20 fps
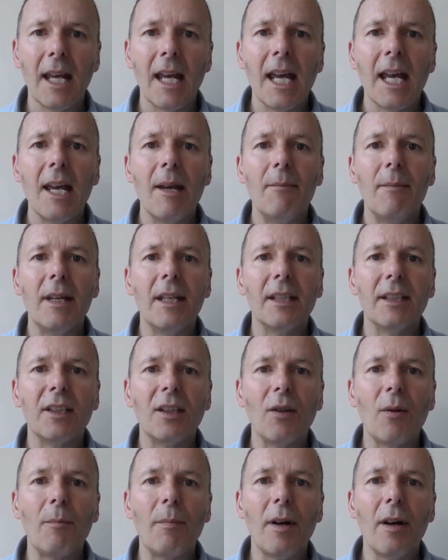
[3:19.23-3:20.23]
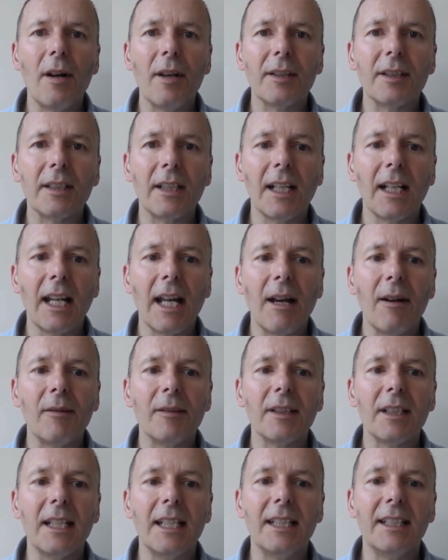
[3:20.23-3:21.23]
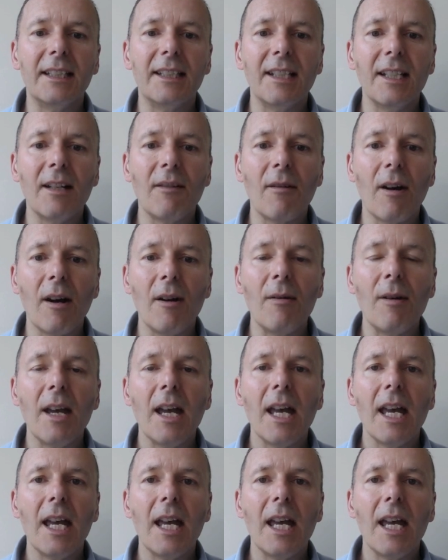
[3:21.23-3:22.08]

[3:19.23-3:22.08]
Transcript: It means that your personal allowance is zero